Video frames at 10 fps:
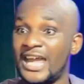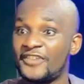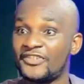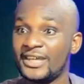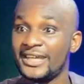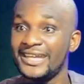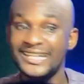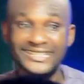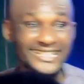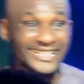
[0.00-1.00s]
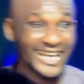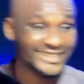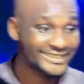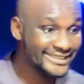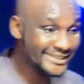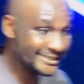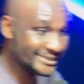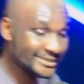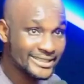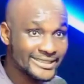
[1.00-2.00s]
life. It is
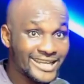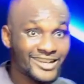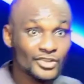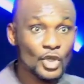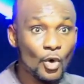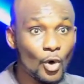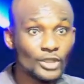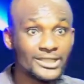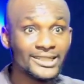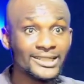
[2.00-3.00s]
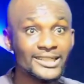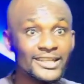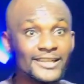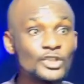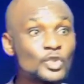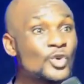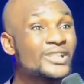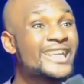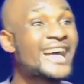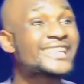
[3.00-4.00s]
scattering things around your world to
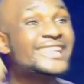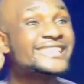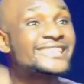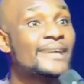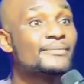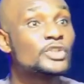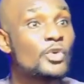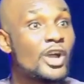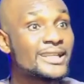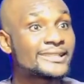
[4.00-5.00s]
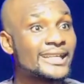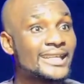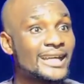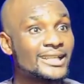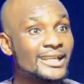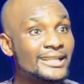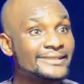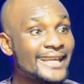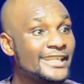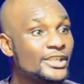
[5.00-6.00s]
rearrange them. Do you understand that?
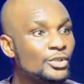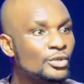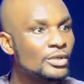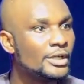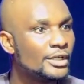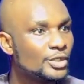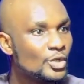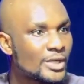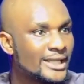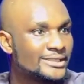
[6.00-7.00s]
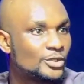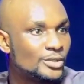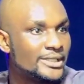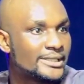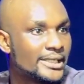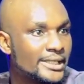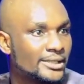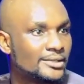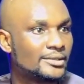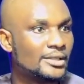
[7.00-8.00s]
Telling you, you can't do this again.
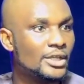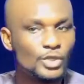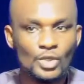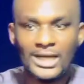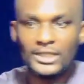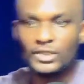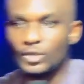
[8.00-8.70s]
You can't